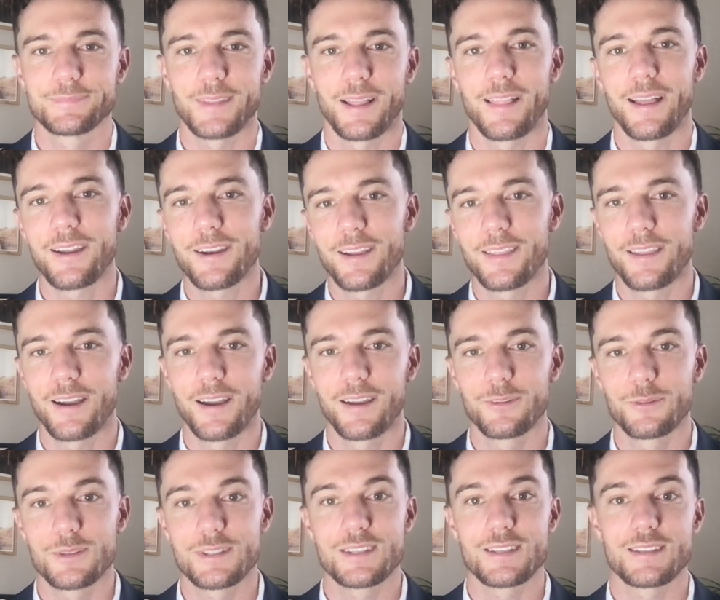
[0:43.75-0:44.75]
Align
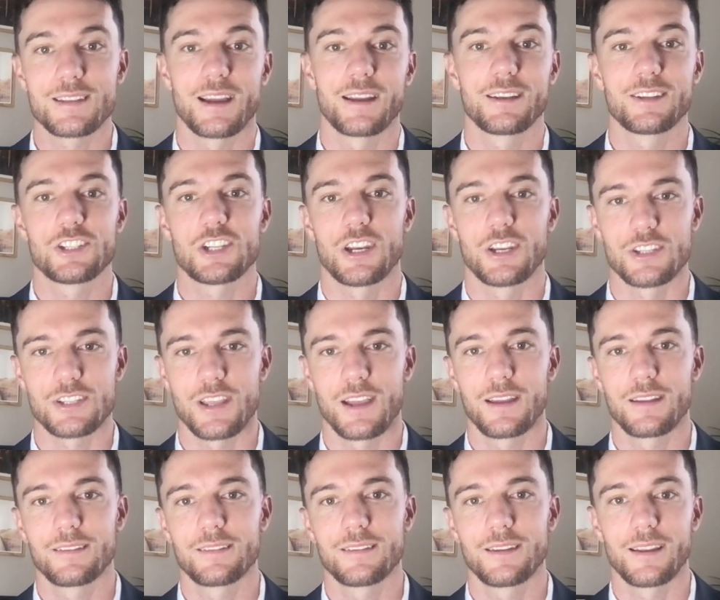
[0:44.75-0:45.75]
Online was designed to change that.
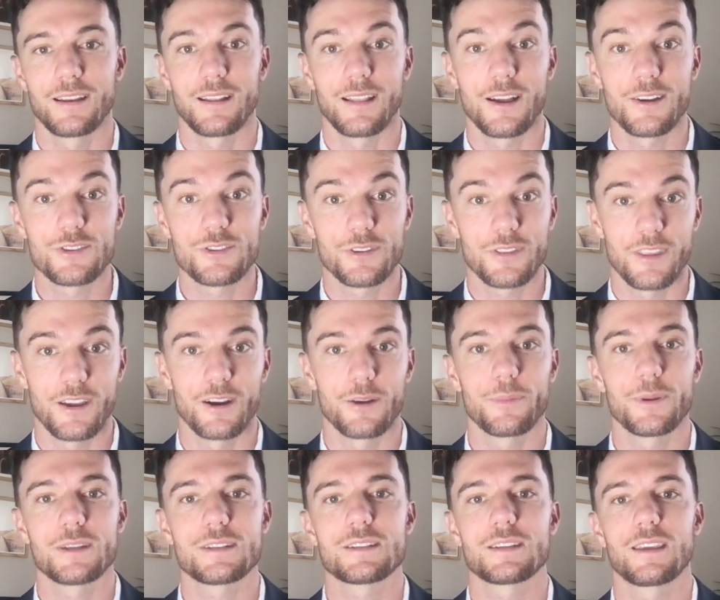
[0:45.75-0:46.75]
It allows your
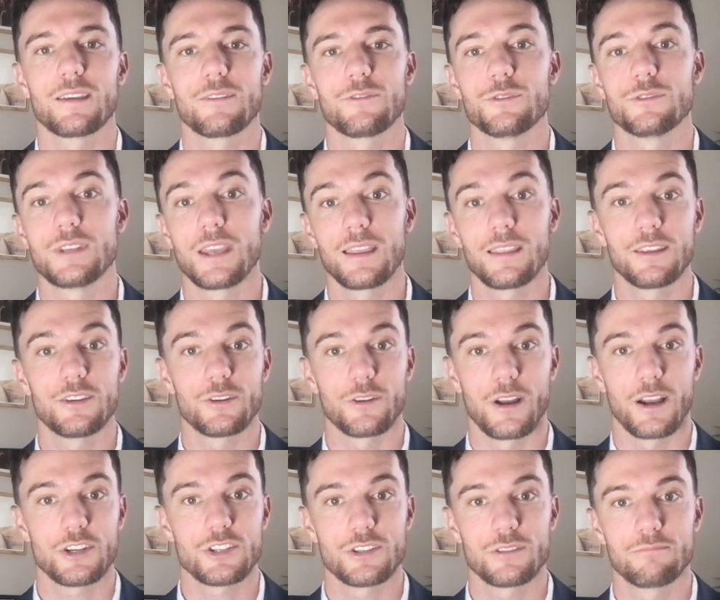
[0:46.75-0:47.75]
therapist to give you daily
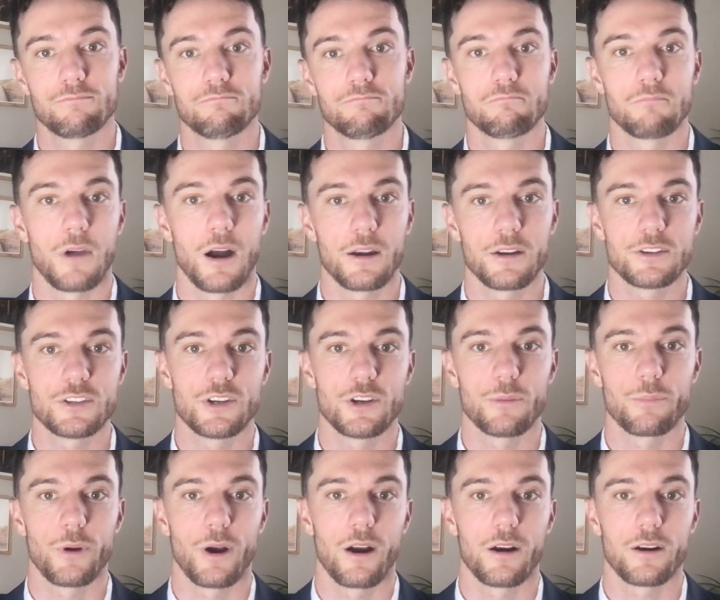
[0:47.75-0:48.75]
direction, monitor
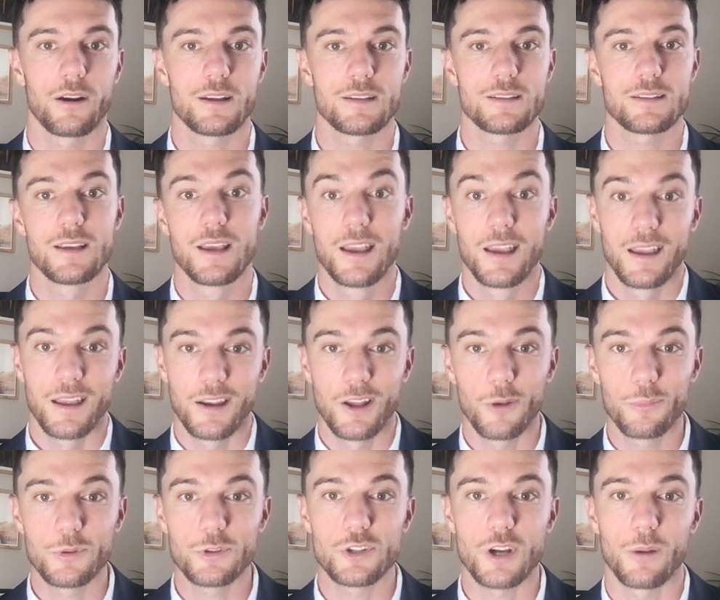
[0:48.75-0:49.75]
your progress, and
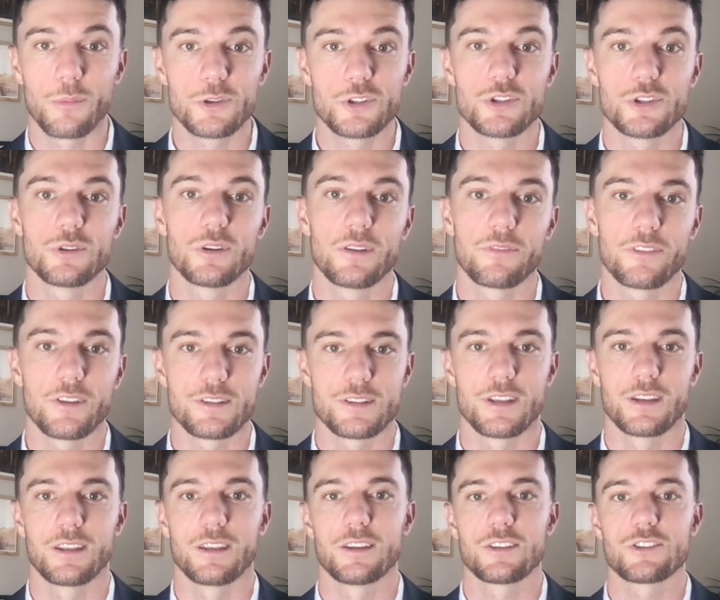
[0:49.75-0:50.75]
help you troubleshoot if there's
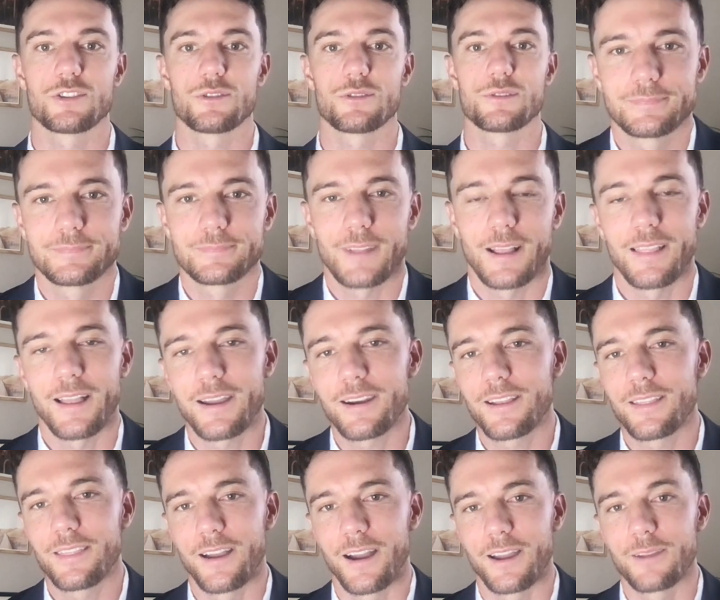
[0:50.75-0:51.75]
any issues. Align
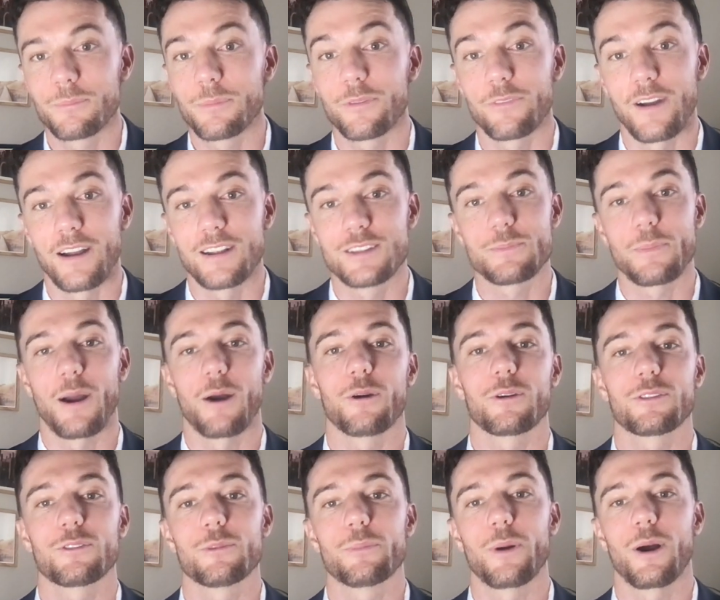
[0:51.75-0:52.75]
Online provides power
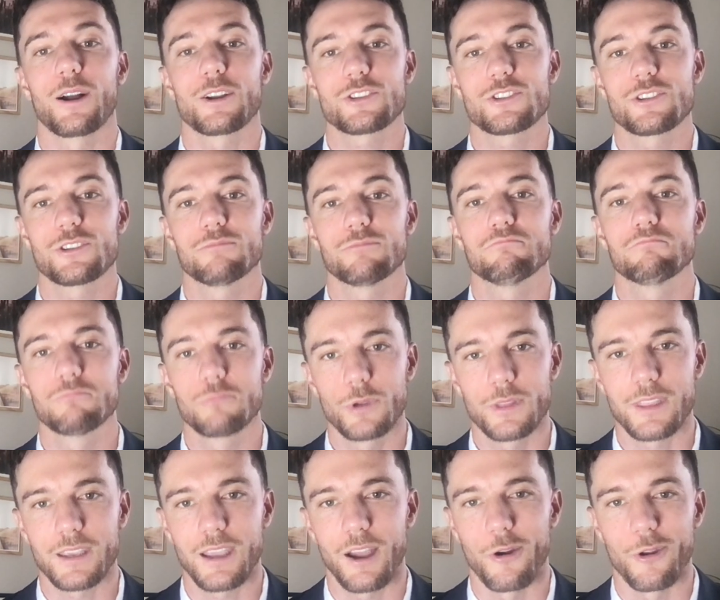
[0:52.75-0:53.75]
through posture
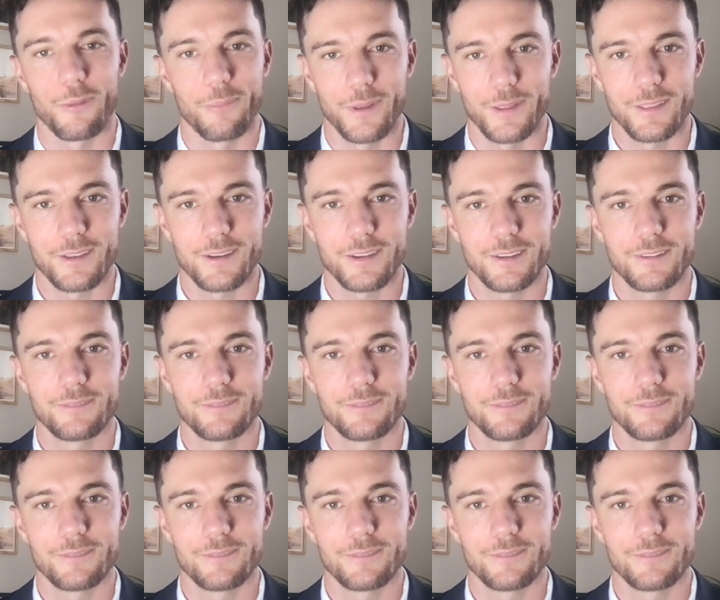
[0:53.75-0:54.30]
with accountability.